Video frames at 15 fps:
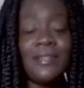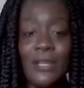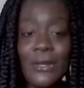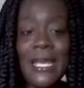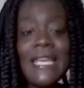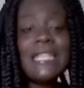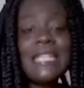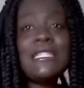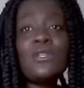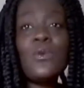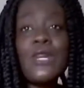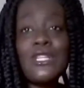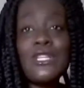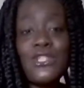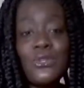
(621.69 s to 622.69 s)
Okay, it's
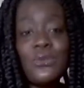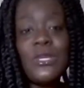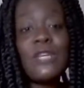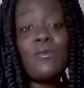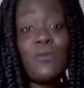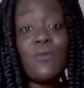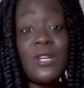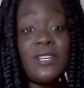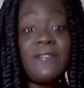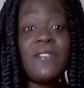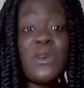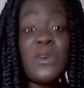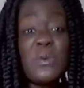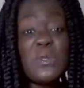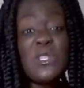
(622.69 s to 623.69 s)
going to get rid of
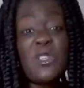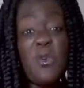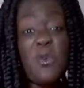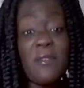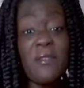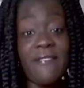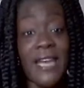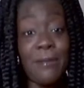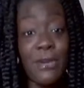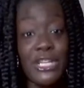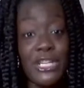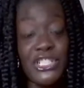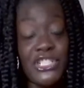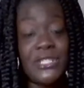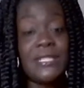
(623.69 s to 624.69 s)
those lower
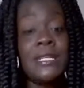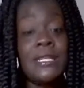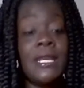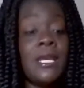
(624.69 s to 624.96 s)
vibrational